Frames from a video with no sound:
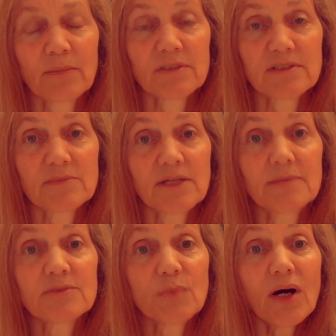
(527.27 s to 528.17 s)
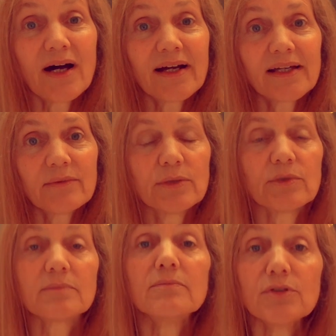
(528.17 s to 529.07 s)
but sometimes why we
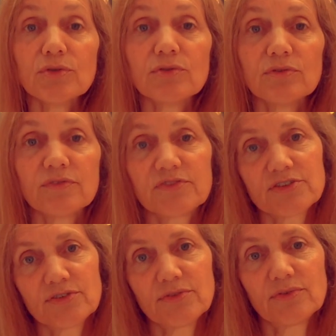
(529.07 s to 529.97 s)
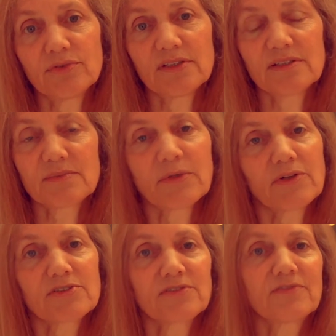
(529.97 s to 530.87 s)
would move to the
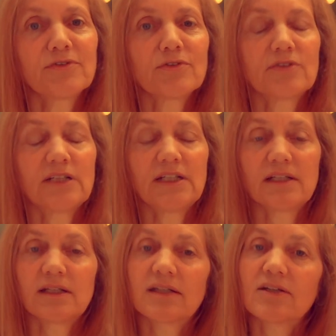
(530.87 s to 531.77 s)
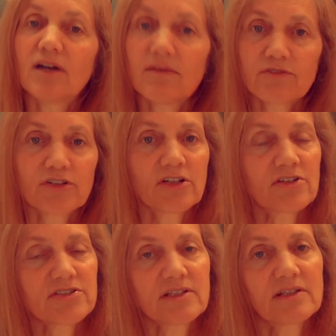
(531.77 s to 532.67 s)
experience of food or eating, like comforting
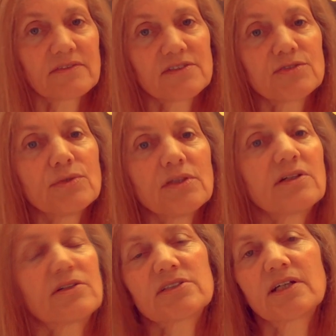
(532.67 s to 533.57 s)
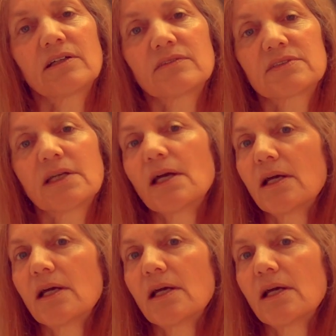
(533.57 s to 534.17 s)
ourselves, soothing ourselves,